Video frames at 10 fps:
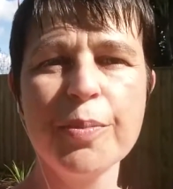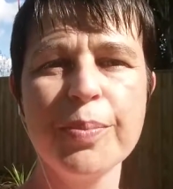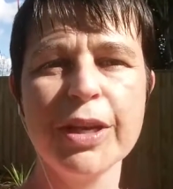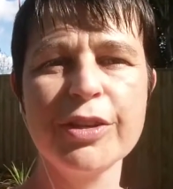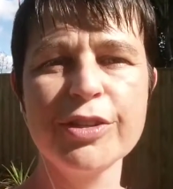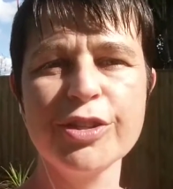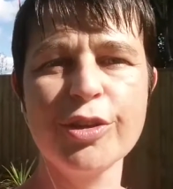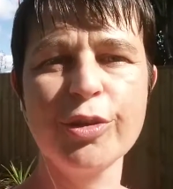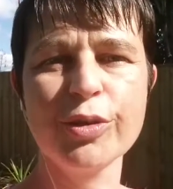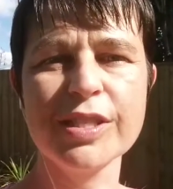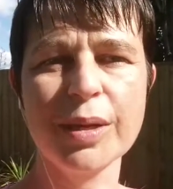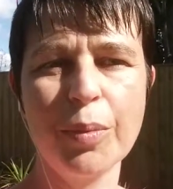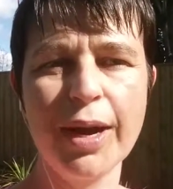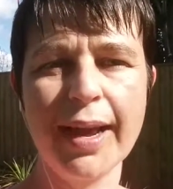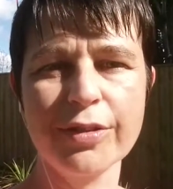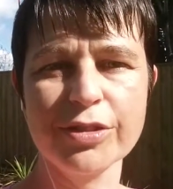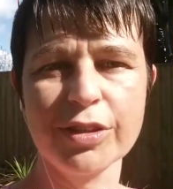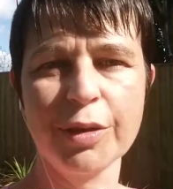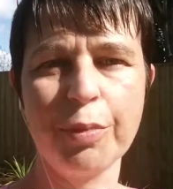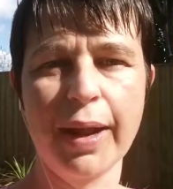because you thought someone else
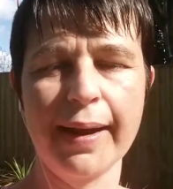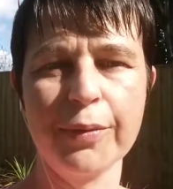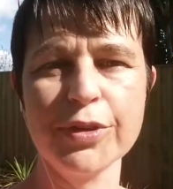on the planet